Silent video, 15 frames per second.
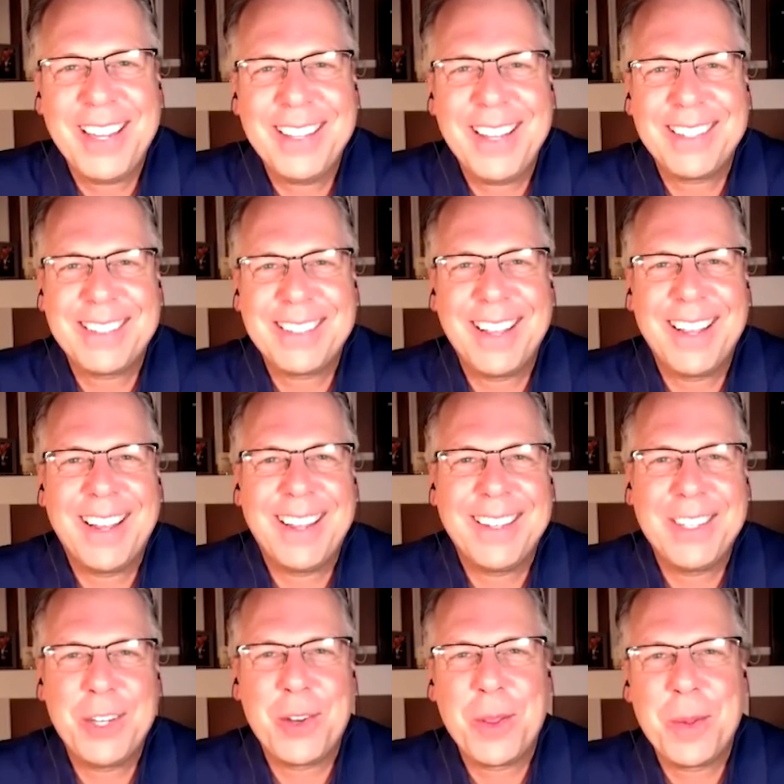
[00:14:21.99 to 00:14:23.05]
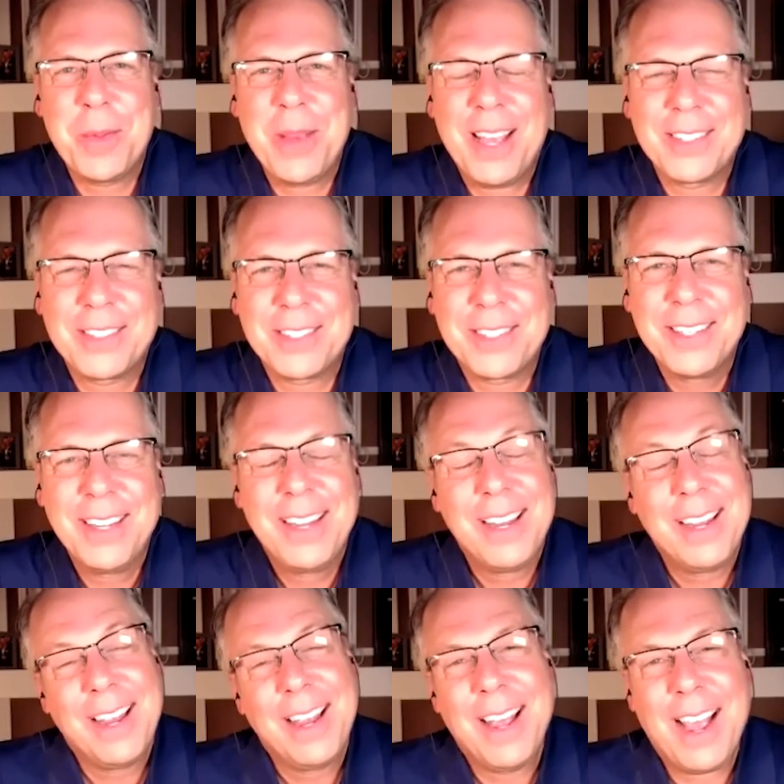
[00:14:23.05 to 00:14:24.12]
that you're the best.
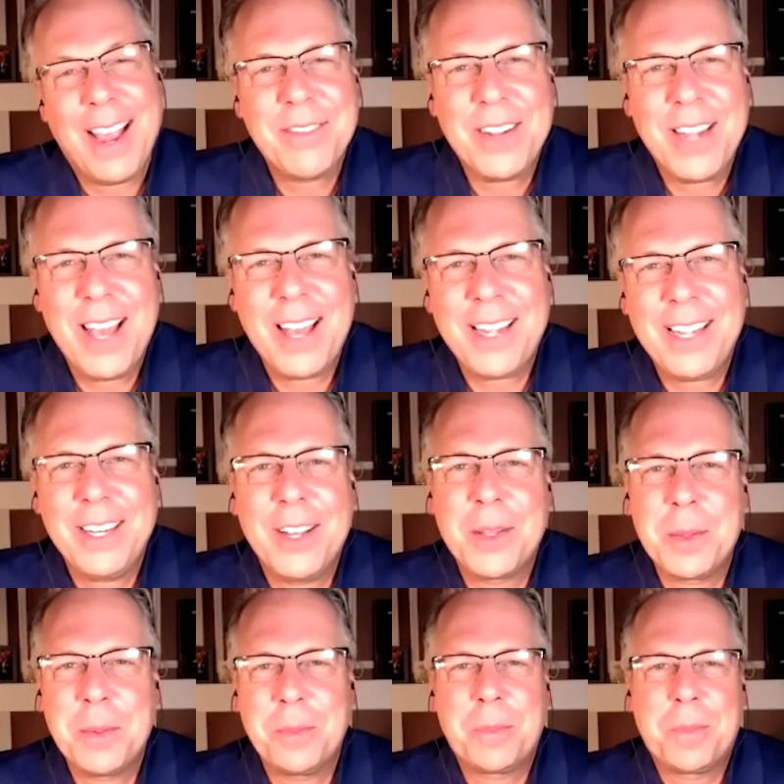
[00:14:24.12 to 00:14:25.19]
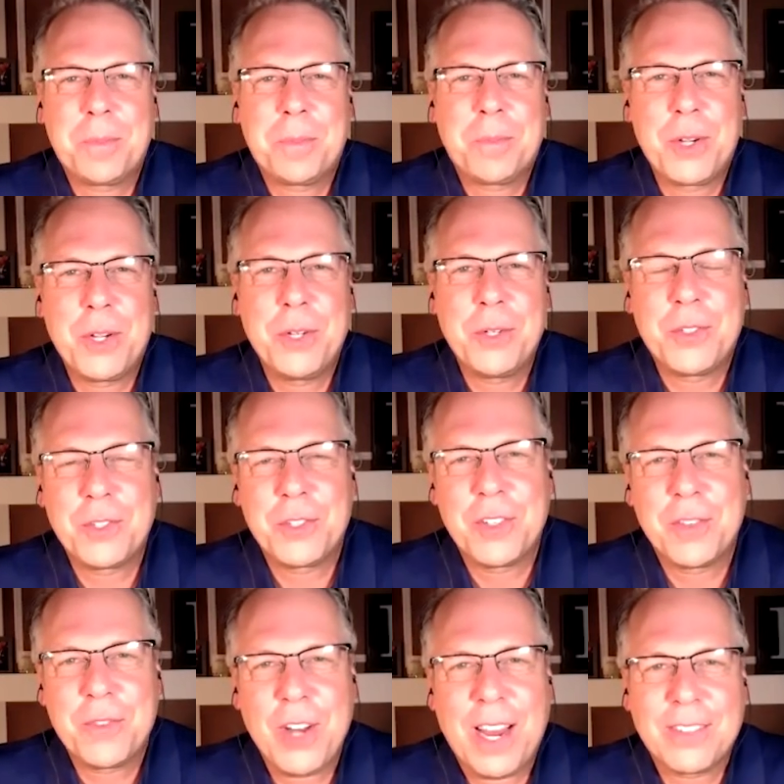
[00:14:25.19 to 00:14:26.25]
I haven't had any other producers
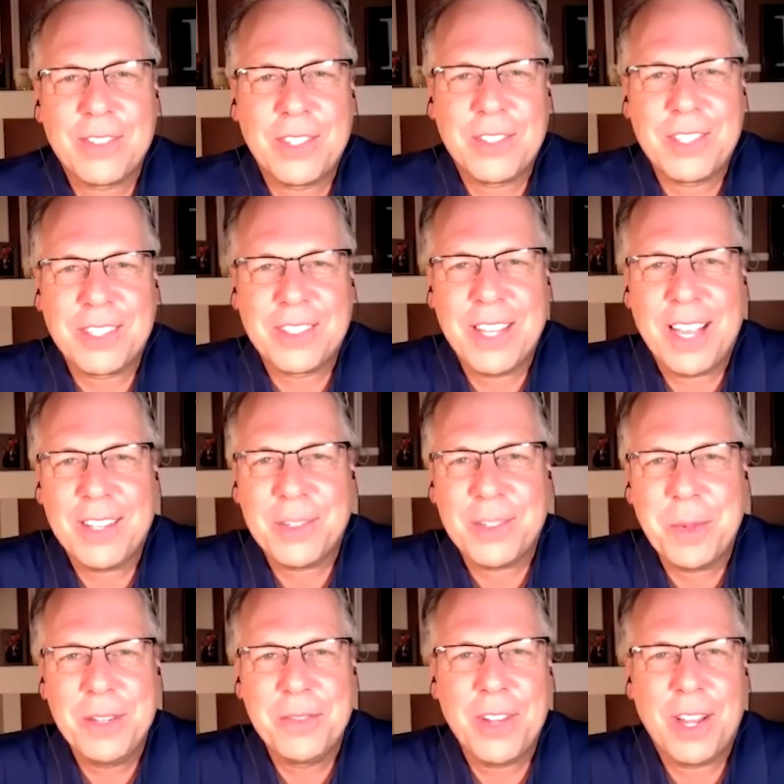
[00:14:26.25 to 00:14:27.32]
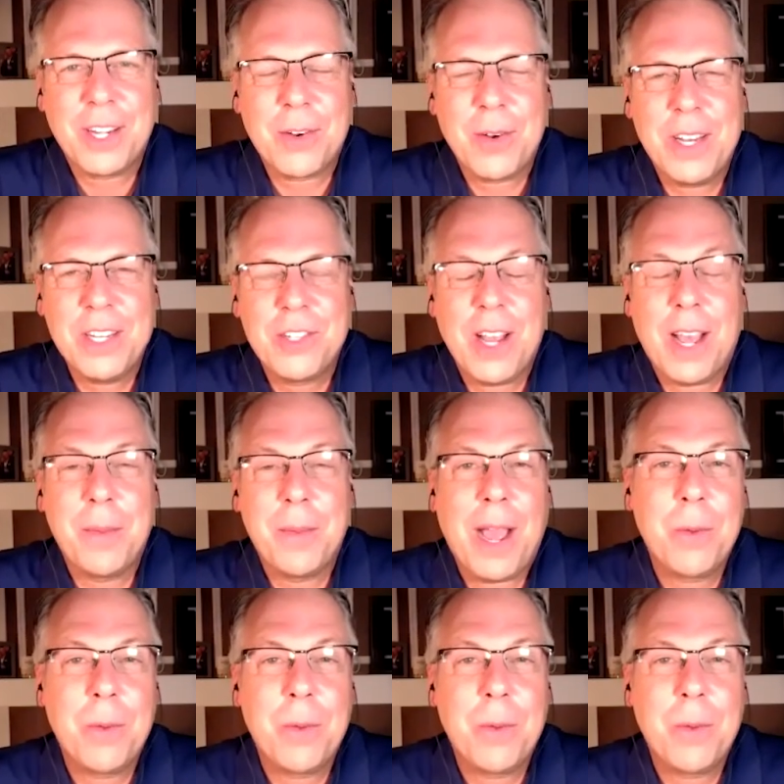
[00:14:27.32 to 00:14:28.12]
of Tracks to Success, but you've done a great job.